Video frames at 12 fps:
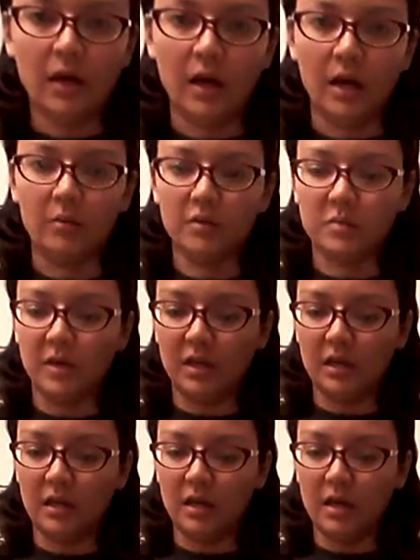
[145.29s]
I was
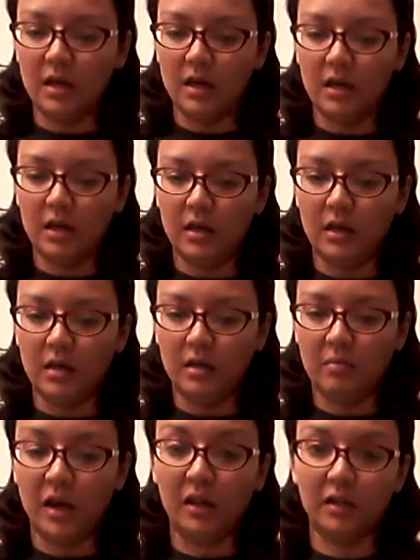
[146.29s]
making
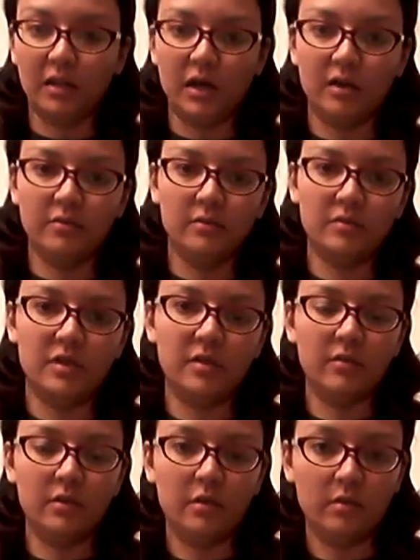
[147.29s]
a malachite from
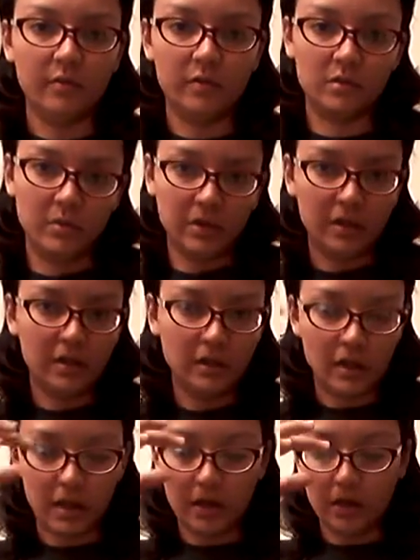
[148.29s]
Steven Universe wig,
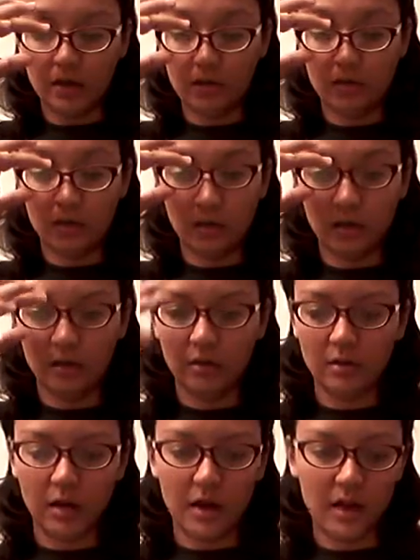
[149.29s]
and
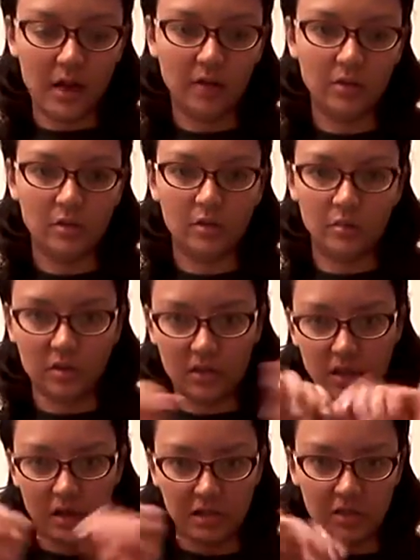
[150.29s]
I had to
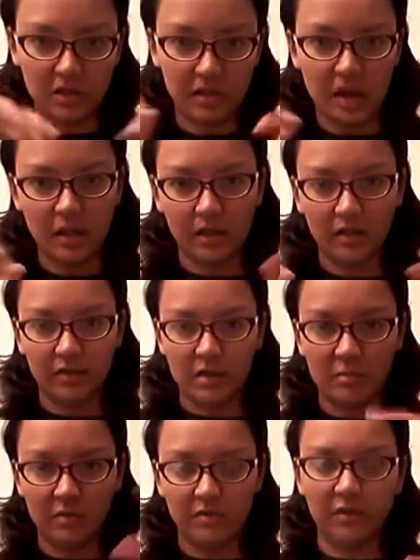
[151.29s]
kind of style as
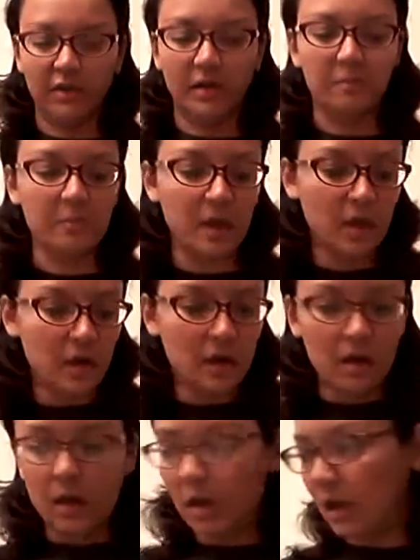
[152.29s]
I poofed it up.
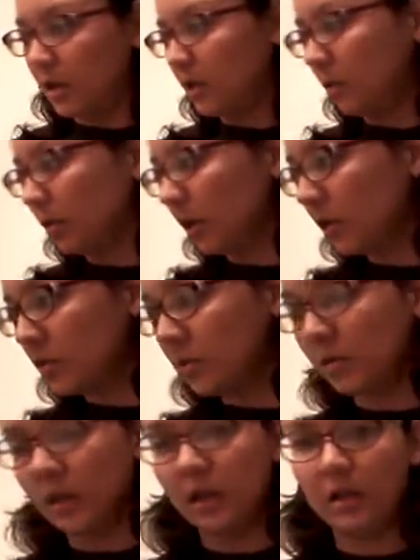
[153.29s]
And you will
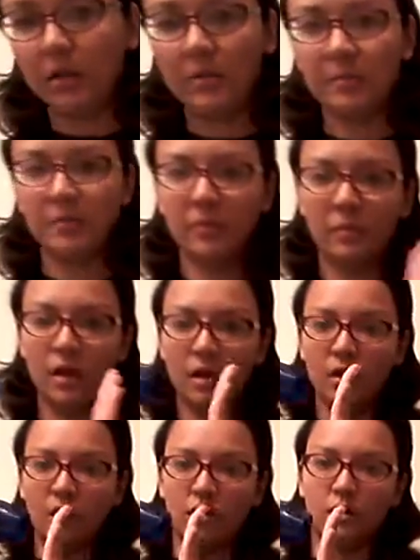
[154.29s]
also need
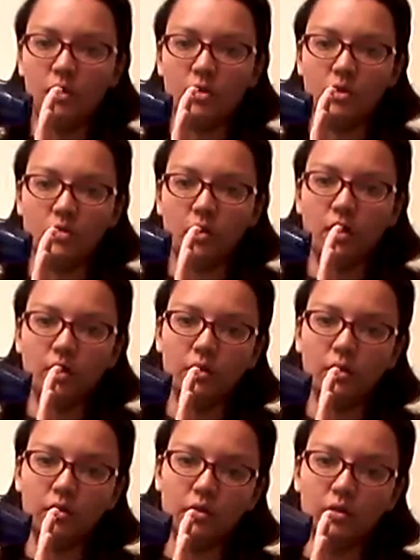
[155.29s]
hair
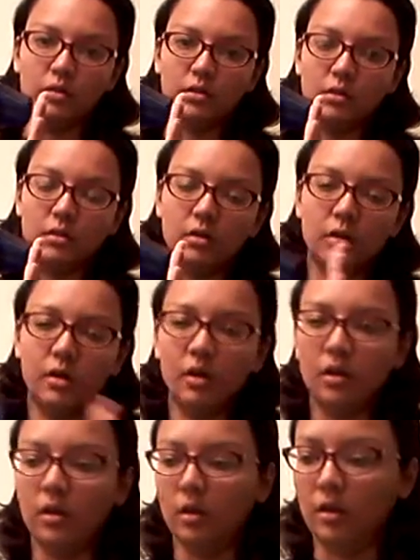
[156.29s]
dryer
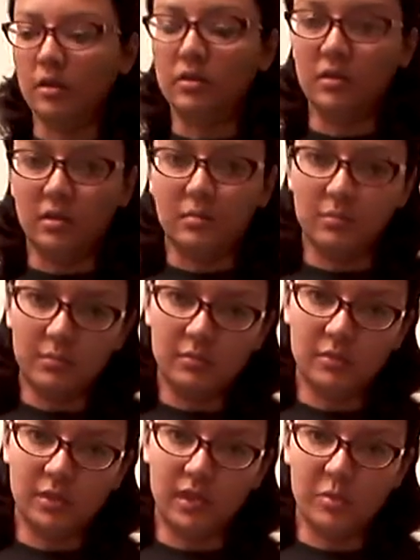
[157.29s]
to
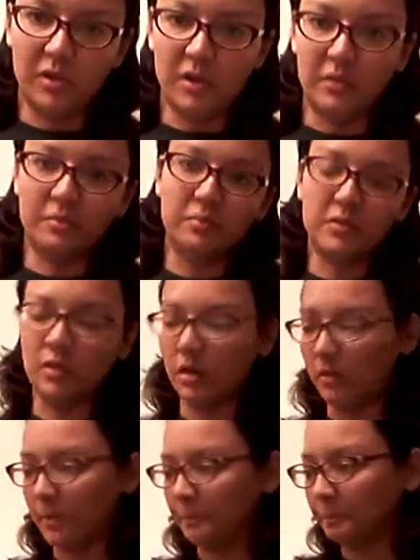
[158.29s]
keep it in. So
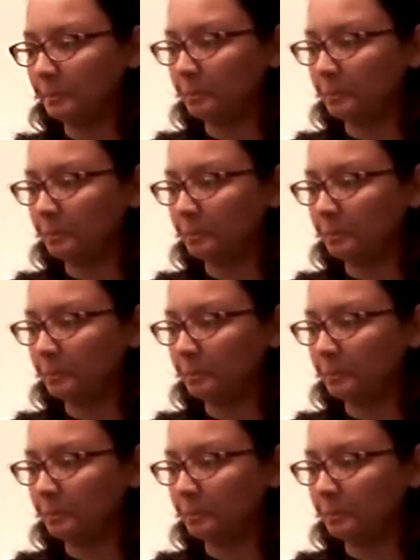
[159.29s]
anyway,